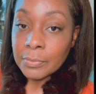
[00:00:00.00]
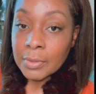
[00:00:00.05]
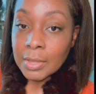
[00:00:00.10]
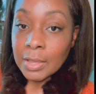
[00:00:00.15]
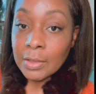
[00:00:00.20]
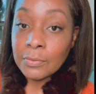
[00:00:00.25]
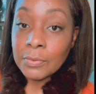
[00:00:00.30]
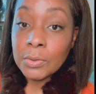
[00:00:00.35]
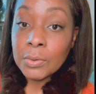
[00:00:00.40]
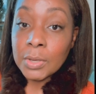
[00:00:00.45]

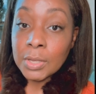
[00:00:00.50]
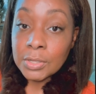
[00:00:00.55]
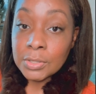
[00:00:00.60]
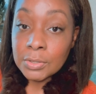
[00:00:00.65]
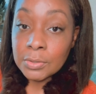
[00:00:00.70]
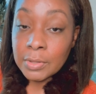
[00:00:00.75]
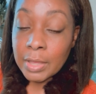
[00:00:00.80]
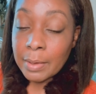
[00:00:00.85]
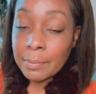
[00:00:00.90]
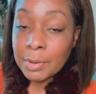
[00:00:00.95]
if you can
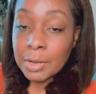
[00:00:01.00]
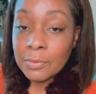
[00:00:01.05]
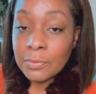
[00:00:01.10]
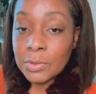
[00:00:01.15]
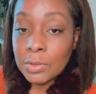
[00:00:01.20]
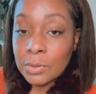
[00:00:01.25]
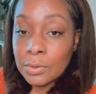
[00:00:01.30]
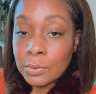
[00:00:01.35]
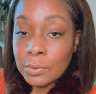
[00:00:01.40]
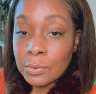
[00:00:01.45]
do that. But if
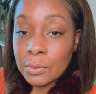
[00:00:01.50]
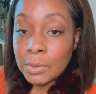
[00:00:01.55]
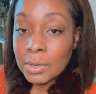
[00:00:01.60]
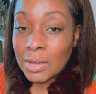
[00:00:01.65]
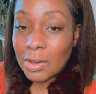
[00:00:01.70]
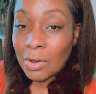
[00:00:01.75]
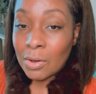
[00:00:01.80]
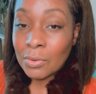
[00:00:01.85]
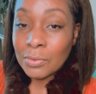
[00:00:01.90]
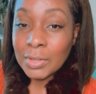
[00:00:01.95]
you
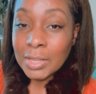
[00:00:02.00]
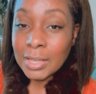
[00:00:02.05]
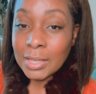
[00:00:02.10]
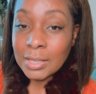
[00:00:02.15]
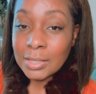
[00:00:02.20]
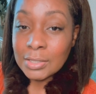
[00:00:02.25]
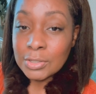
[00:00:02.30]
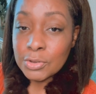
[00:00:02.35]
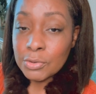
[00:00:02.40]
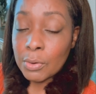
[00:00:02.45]

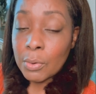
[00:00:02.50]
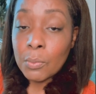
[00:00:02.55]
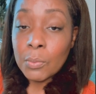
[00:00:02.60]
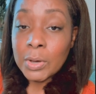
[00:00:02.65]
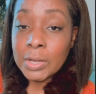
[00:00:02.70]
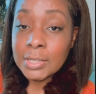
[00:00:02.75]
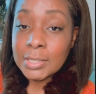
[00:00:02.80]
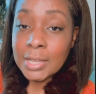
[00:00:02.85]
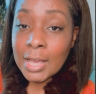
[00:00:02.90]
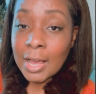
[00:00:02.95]
only do it
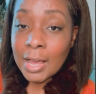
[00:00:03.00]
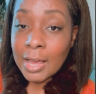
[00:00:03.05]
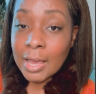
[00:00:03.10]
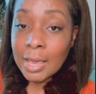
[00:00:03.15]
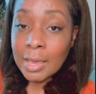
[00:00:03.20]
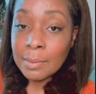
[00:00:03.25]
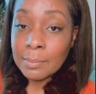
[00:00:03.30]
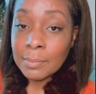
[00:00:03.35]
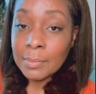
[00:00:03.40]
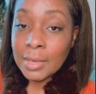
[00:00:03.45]
one
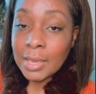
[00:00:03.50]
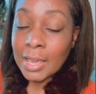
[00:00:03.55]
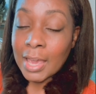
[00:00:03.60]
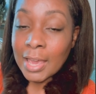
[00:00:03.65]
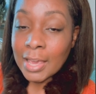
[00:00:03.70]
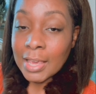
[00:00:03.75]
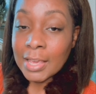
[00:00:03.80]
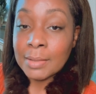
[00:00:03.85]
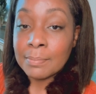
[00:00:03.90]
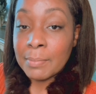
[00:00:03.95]
time,
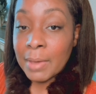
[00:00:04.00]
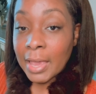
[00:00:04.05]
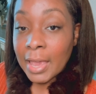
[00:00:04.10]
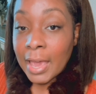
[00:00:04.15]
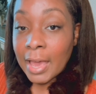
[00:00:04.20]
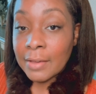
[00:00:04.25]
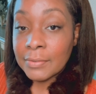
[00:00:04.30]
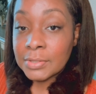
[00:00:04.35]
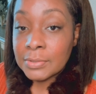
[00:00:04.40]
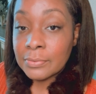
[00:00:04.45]
it may
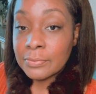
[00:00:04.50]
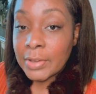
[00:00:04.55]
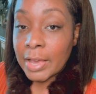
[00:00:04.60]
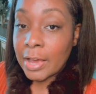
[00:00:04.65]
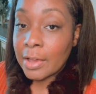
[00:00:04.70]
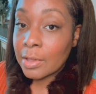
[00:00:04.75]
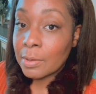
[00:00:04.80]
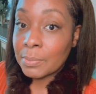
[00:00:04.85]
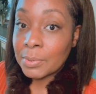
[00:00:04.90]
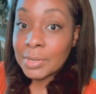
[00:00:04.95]
have some
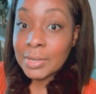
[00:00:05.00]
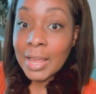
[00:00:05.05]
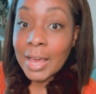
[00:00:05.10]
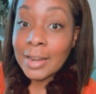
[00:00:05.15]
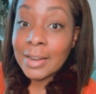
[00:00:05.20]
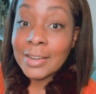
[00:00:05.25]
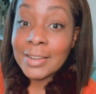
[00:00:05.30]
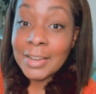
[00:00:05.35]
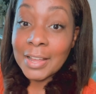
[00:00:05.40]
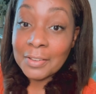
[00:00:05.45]
value, but not
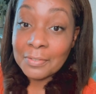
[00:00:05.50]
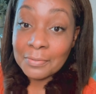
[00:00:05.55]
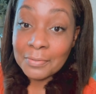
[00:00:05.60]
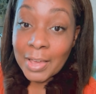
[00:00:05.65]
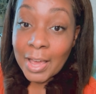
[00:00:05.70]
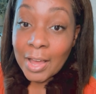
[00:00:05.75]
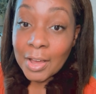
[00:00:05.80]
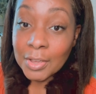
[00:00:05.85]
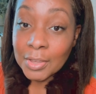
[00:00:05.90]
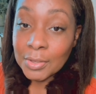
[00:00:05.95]
enough
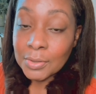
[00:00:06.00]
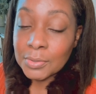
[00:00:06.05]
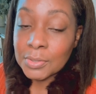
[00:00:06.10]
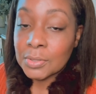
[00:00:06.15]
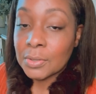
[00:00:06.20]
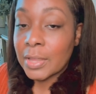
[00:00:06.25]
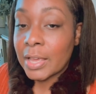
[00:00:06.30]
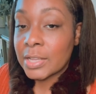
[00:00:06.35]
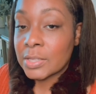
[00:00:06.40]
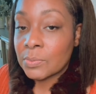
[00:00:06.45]
value.
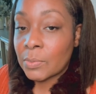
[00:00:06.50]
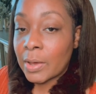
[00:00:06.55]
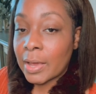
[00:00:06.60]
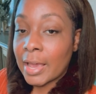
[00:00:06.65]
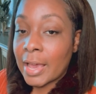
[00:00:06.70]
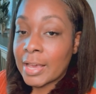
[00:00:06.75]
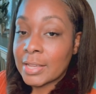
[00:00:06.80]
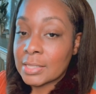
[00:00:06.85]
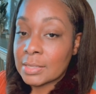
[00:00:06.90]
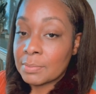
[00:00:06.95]
So that's why
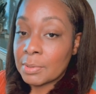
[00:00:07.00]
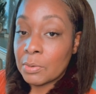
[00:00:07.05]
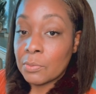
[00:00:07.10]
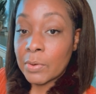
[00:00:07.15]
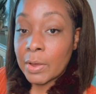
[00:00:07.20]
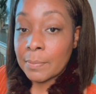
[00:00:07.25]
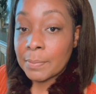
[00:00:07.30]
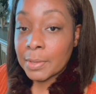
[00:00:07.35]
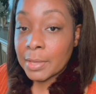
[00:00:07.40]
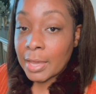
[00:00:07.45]
it has to be
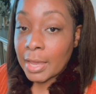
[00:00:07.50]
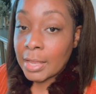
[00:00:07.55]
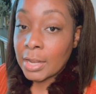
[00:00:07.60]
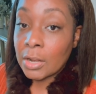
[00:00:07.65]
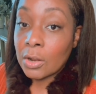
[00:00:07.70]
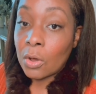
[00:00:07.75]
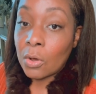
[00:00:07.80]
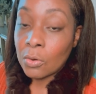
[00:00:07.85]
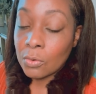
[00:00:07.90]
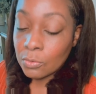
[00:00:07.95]

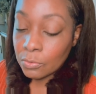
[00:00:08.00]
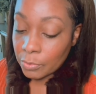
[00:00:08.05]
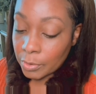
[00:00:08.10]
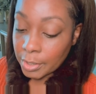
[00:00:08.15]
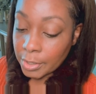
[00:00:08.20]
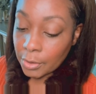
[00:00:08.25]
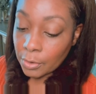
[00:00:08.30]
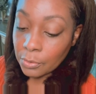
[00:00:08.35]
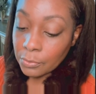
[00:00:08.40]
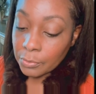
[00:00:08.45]
replicated over
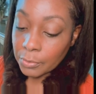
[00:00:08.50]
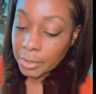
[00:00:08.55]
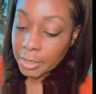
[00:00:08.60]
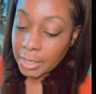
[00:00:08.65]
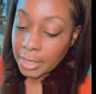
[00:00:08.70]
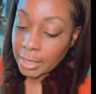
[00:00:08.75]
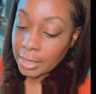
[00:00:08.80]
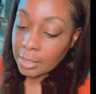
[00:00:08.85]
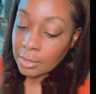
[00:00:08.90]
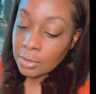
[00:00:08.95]
and over
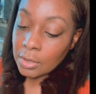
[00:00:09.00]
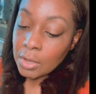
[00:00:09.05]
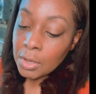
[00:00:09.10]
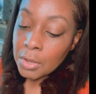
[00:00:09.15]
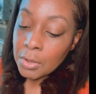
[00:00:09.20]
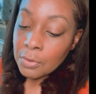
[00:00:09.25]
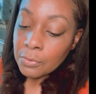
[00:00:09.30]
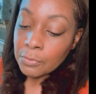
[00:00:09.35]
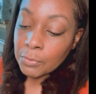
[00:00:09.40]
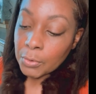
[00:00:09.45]
again
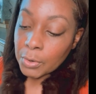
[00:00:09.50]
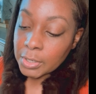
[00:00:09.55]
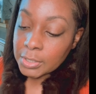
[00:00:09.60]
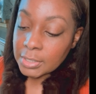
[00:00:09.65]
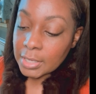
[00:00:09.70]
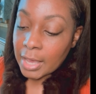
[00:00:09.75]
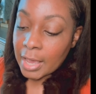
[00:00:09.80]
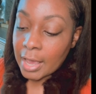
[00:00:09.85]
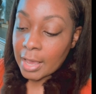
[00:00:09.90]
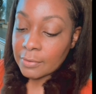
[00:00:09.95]
for it
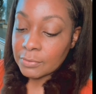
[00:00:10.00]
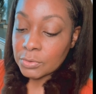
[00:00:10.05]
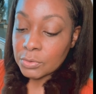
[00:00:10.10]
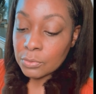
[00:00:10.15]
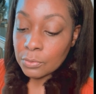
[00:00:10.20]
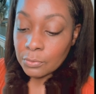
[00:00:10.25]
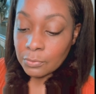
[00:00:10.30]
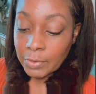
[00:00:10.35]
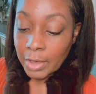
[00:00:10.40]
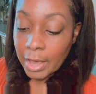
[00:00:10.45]
to have
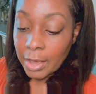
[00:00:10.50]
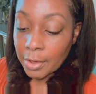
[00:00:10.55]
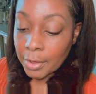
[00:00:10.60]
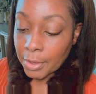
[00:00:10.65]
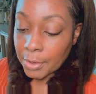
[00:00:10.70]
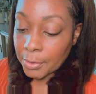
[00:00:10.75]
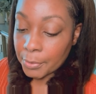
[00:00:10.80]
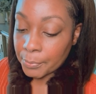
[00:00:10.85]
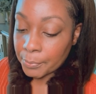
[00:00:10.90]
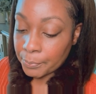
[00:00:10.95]
true
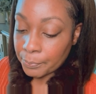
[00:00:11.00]
value.